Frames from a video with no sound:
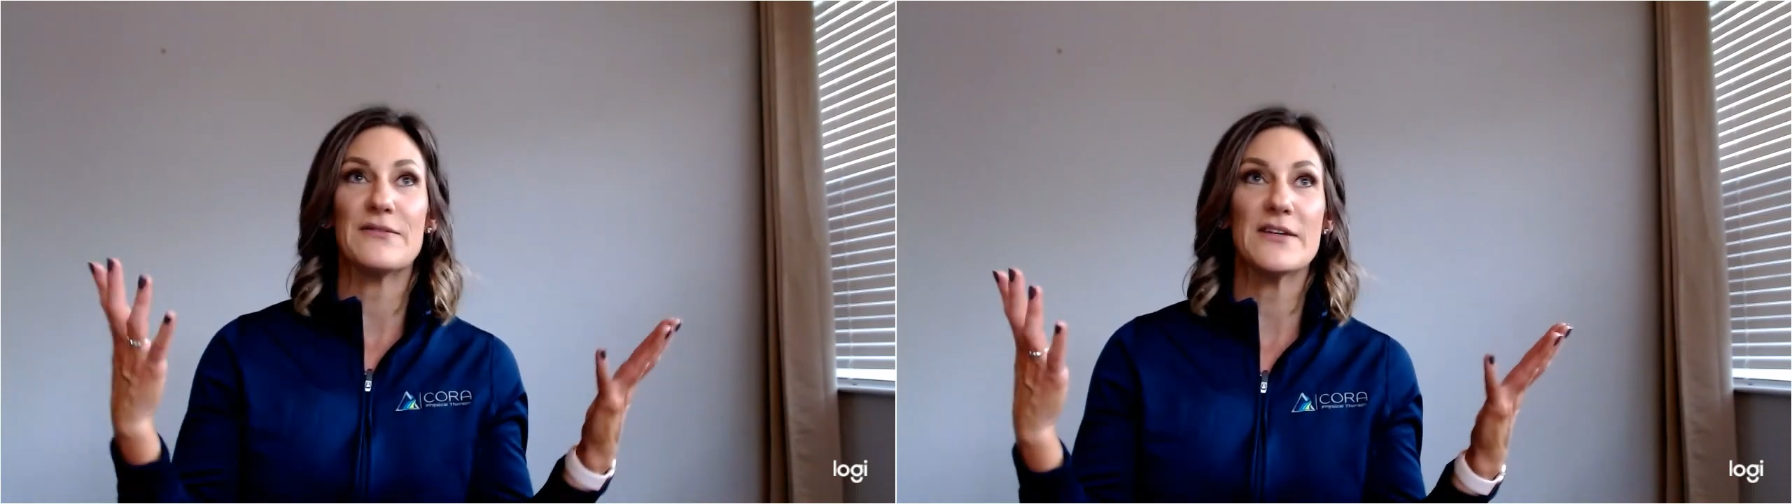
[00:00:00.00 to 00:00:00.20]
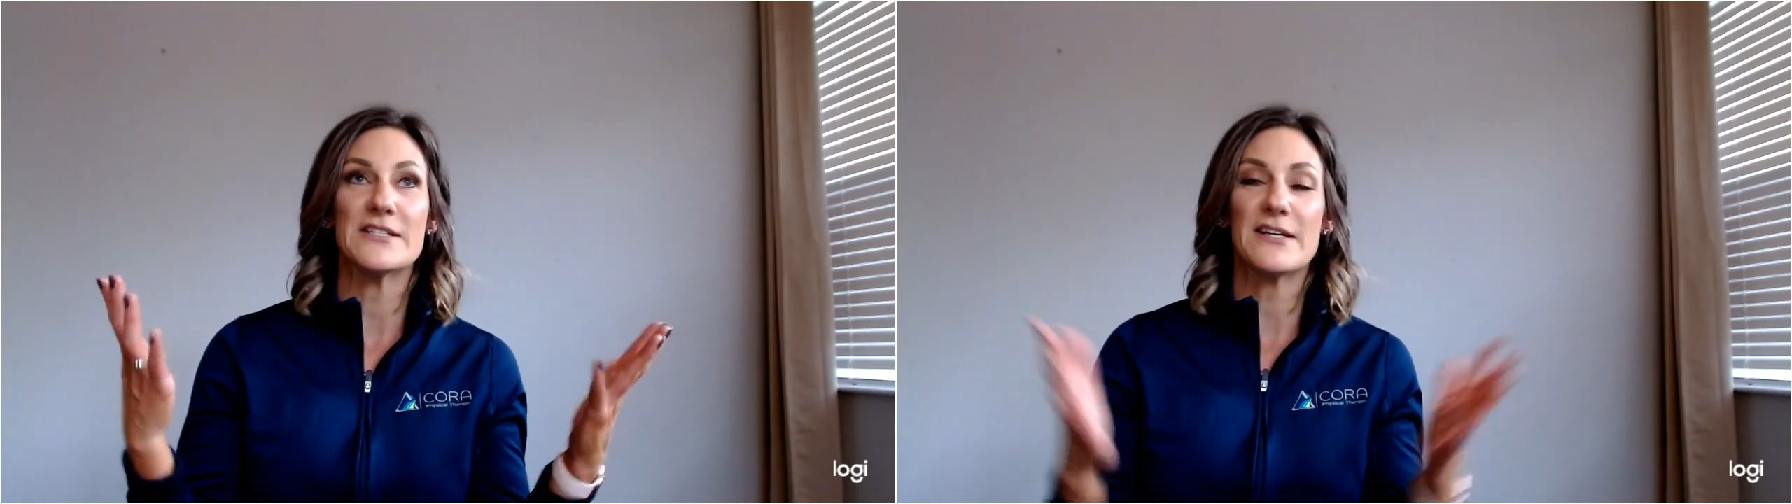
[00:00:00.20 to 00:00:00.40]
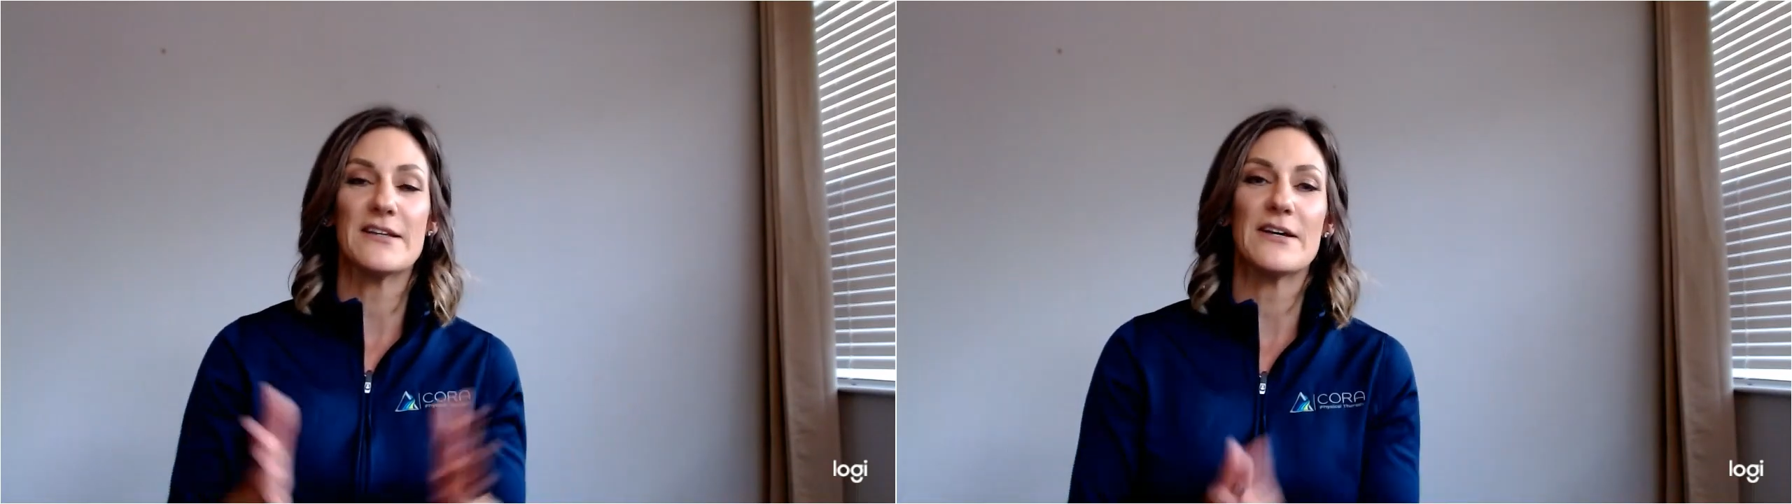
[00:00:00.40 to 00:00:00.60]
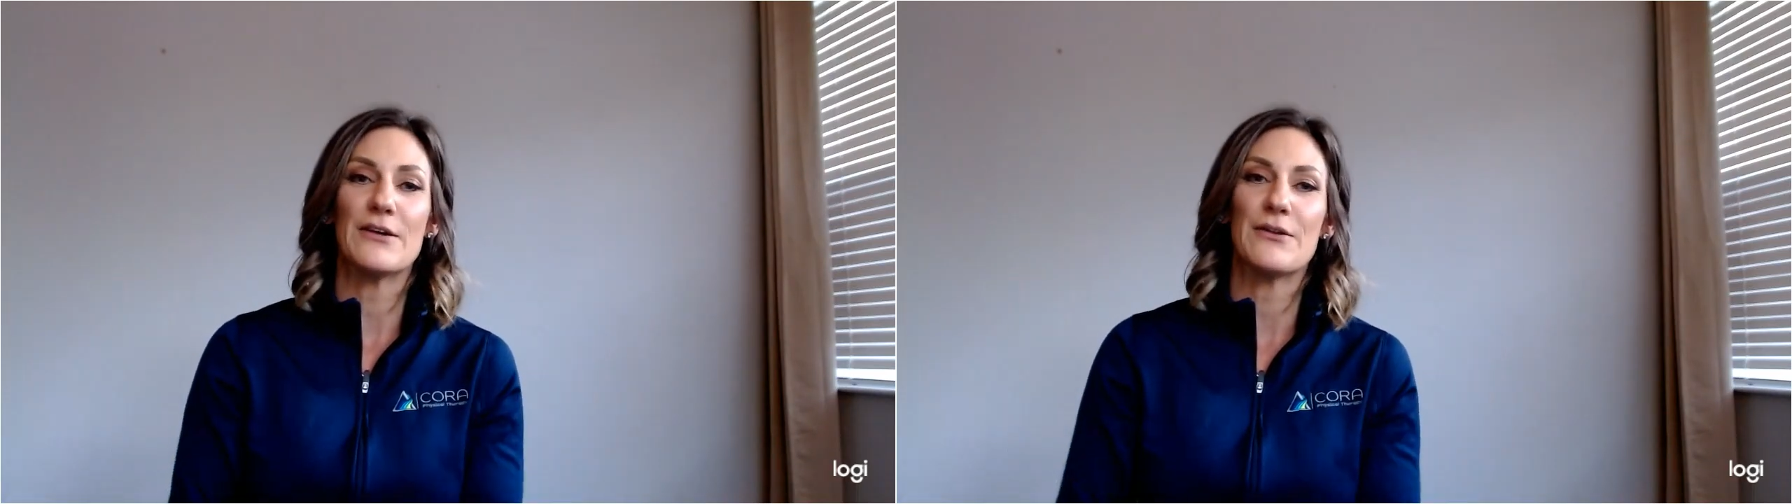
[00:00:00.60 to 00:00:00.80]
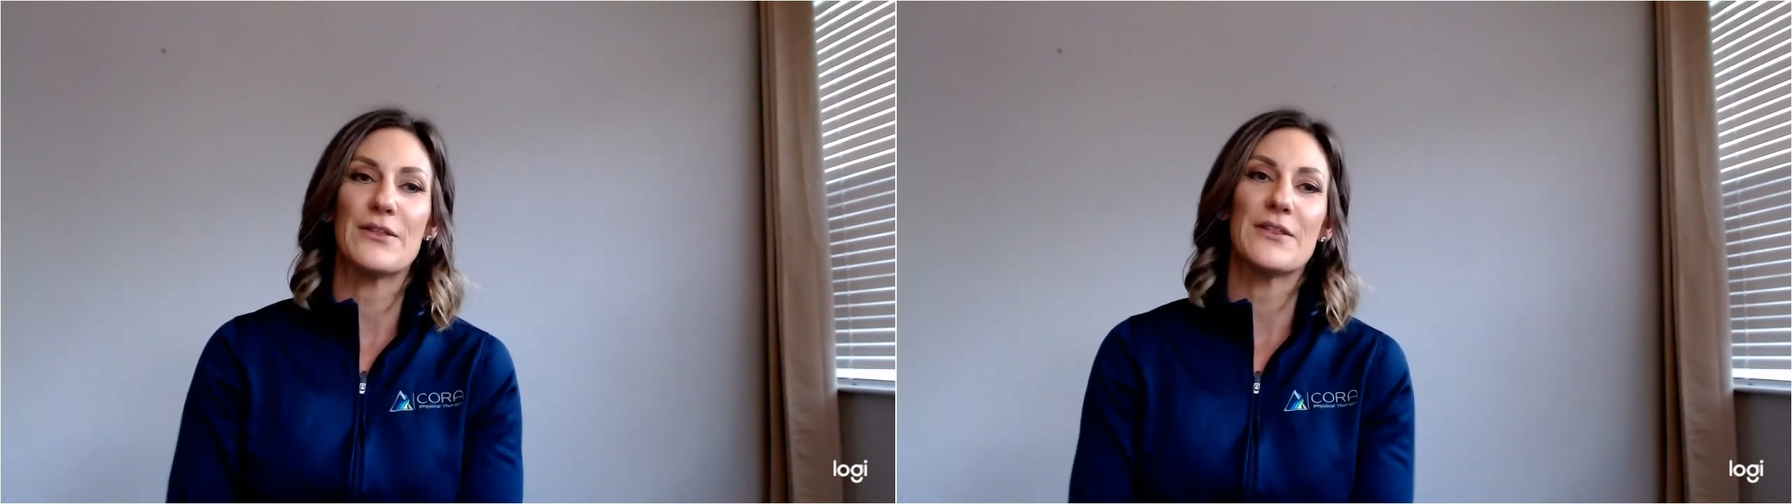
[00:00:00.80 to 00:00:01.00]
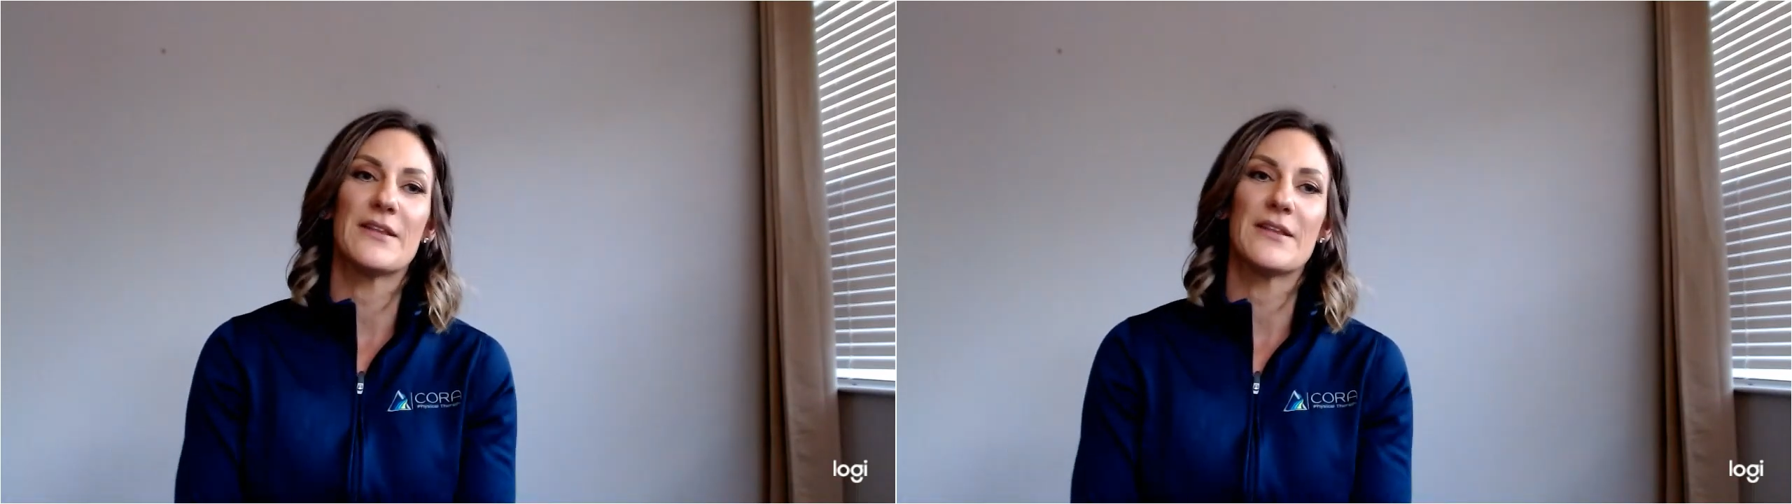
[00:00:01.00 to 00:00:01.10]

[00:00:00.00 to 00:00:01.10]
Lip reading: via telehealth,